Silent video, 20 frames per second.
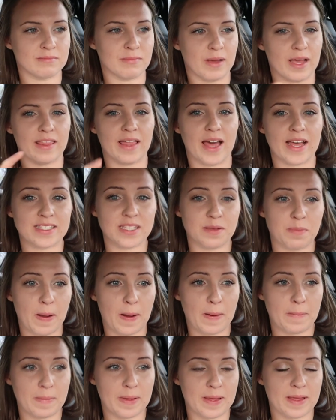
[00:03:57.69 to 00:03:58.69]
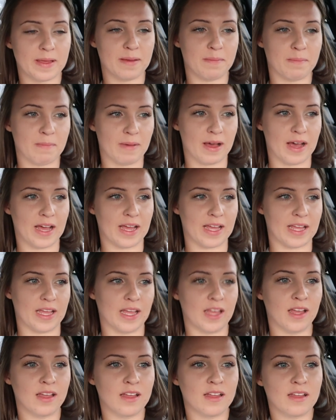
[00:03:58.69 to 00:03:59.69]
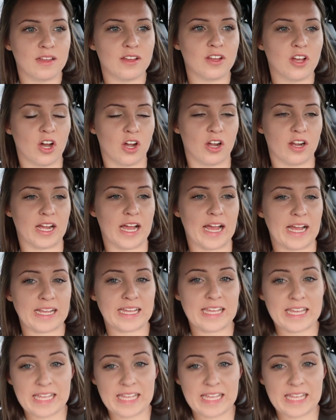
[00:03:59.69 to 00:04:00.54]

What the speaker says: My last apartment, my car got